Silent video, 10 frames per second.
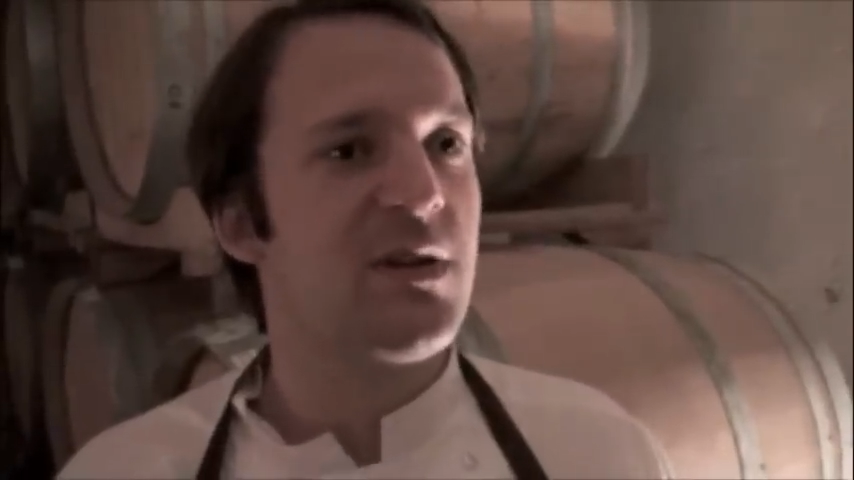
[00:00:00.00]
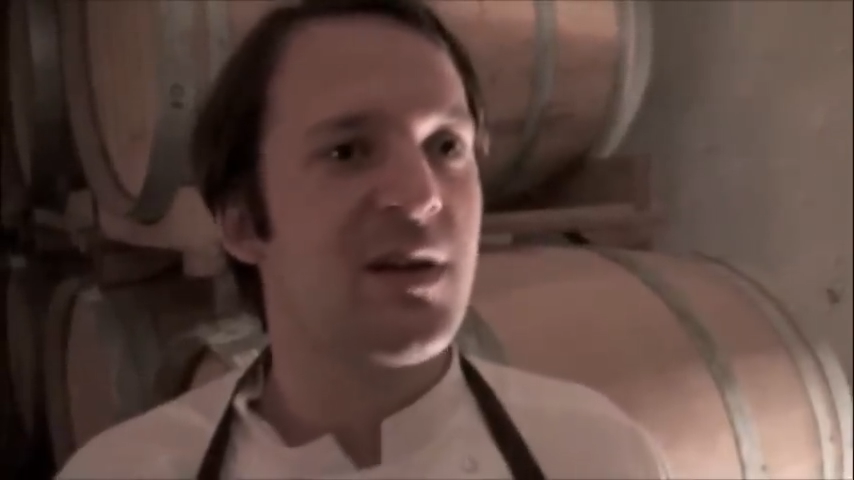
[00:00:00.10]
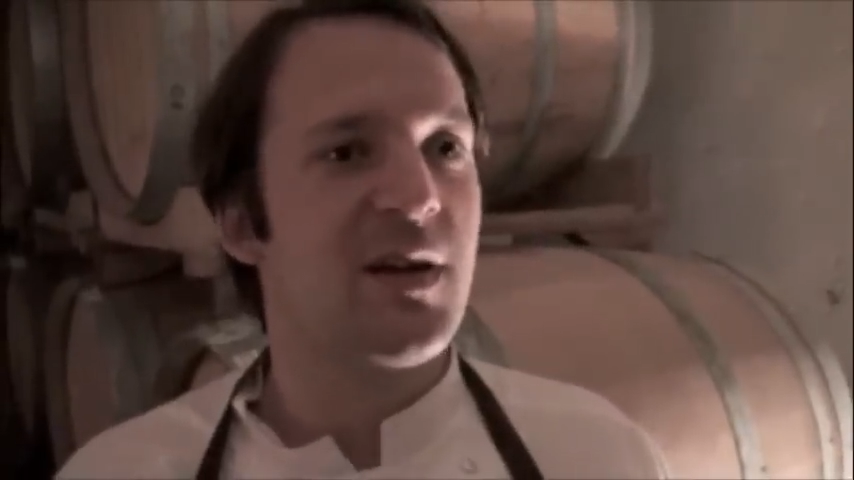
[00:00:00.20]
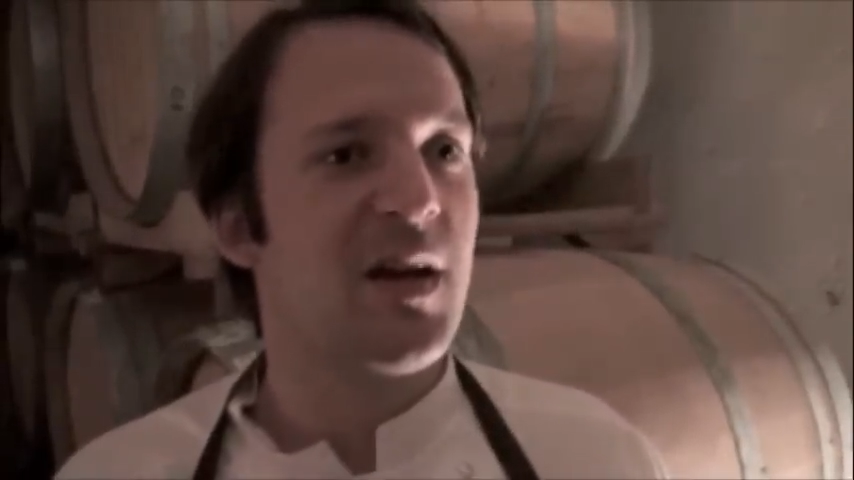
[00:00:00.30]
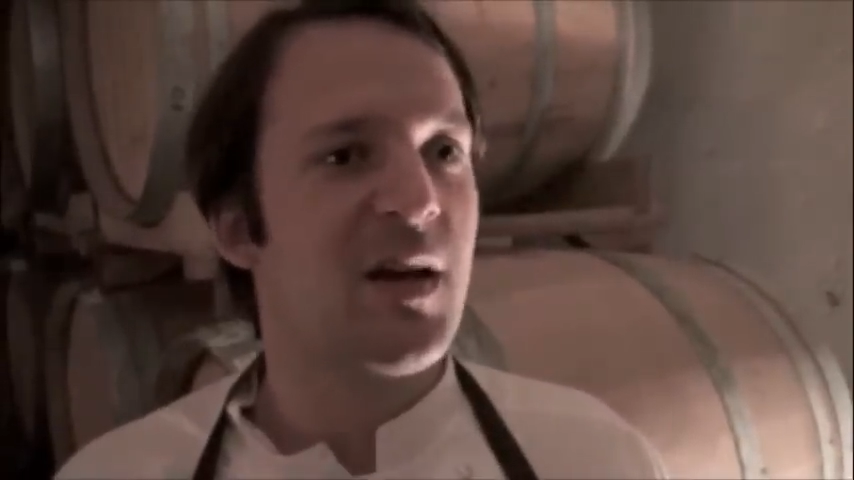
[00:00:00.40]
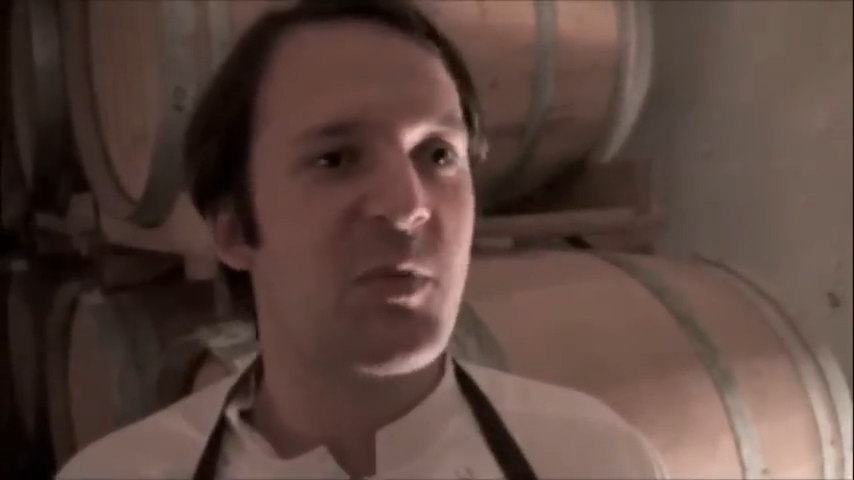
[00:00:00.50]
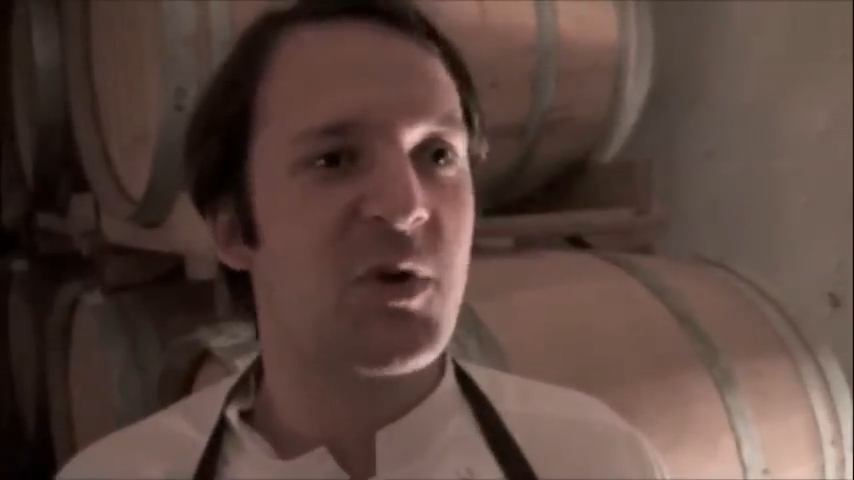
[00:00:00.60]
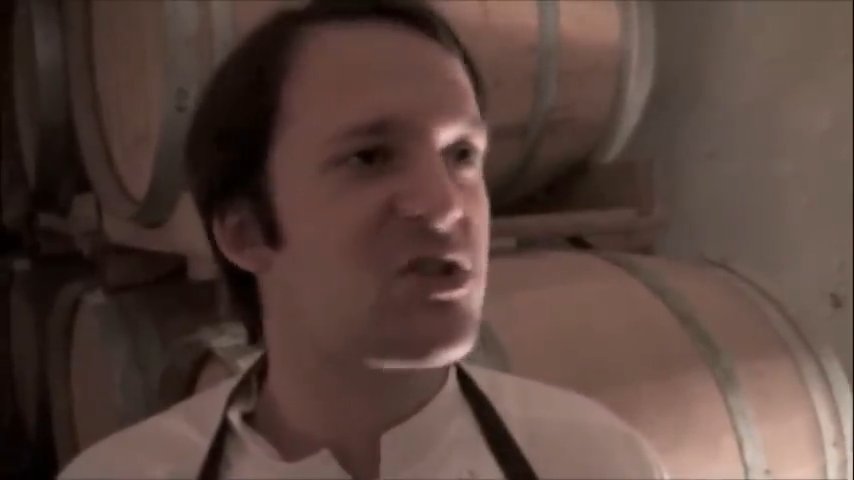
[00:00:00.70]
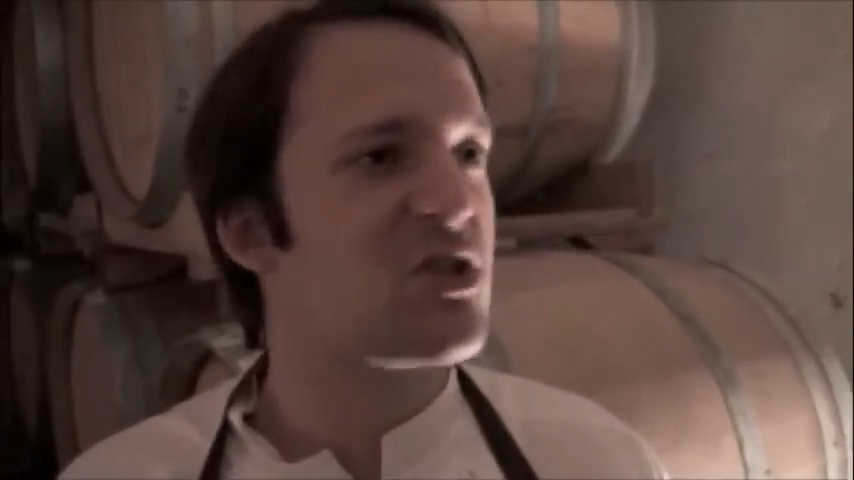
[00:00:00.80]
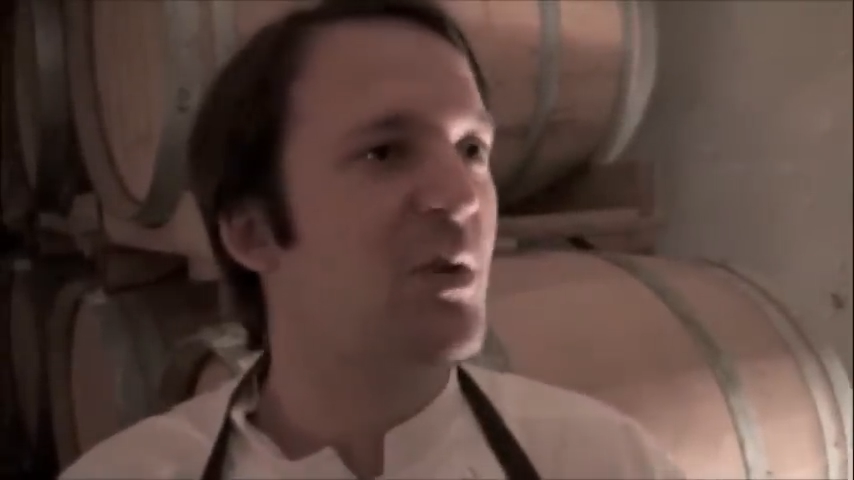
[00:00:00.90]
a
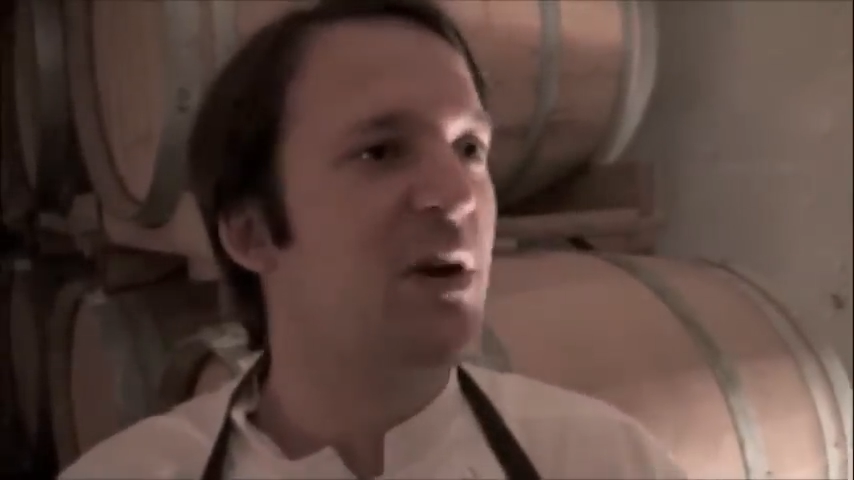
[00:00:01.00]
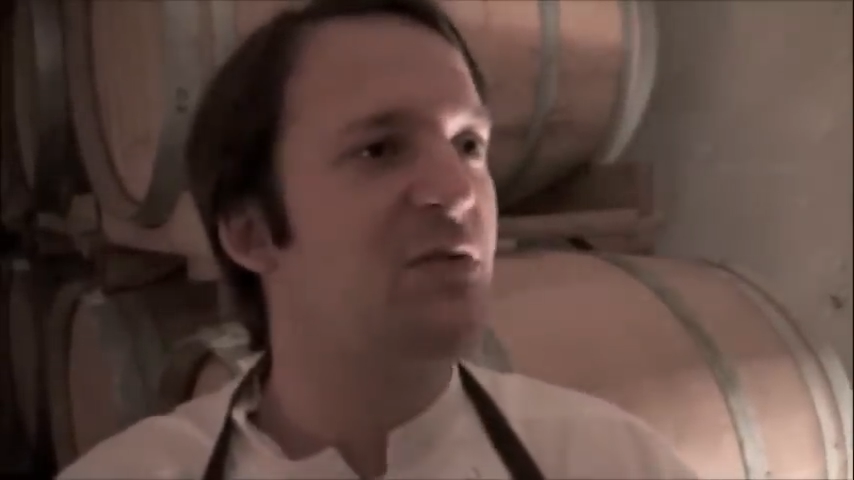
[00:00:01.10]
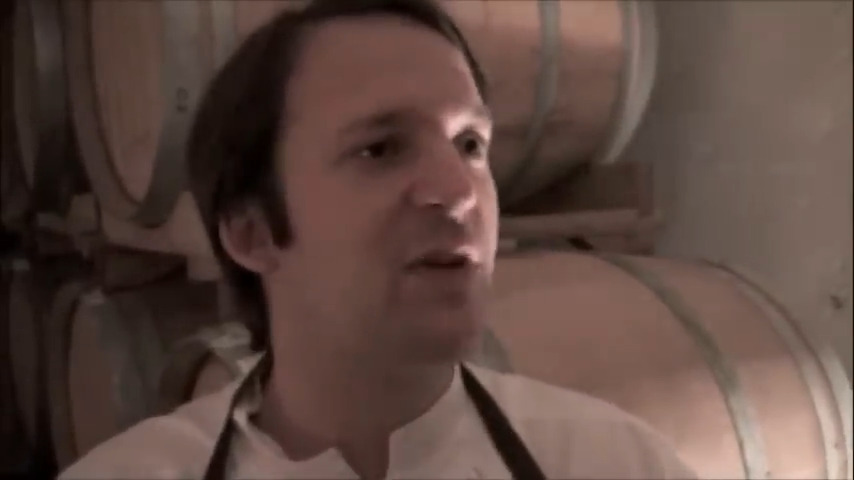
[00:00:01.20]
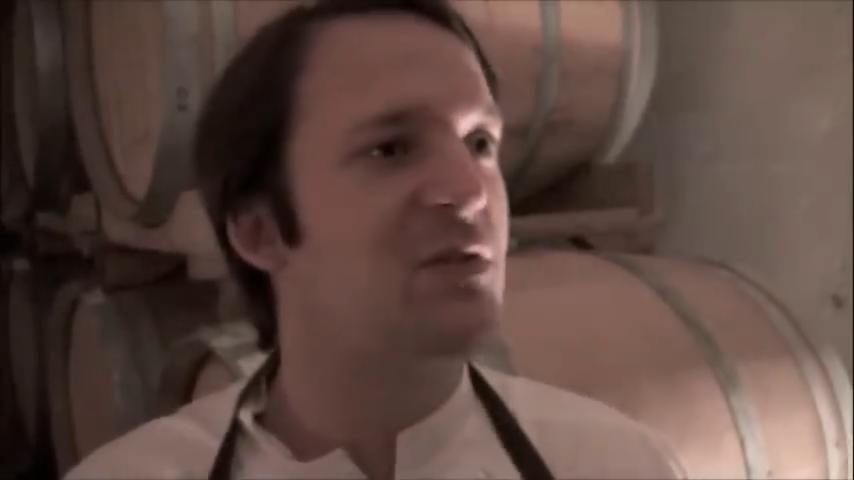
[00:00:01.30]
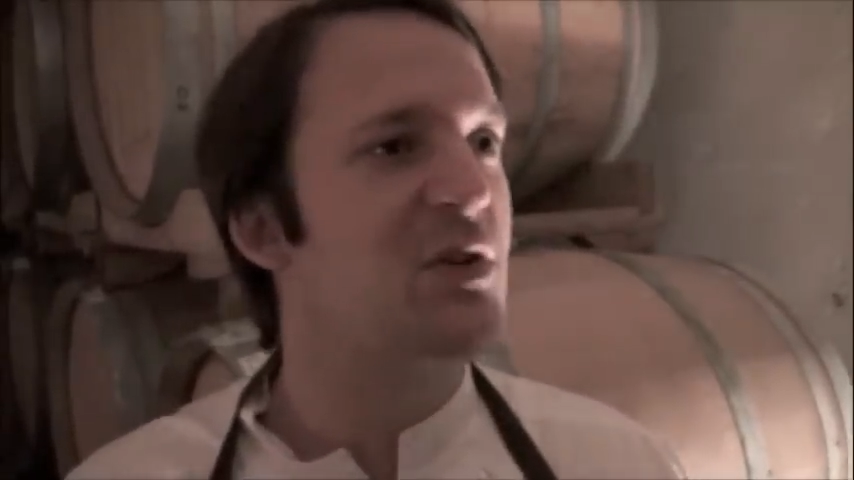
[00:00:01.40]
plus 25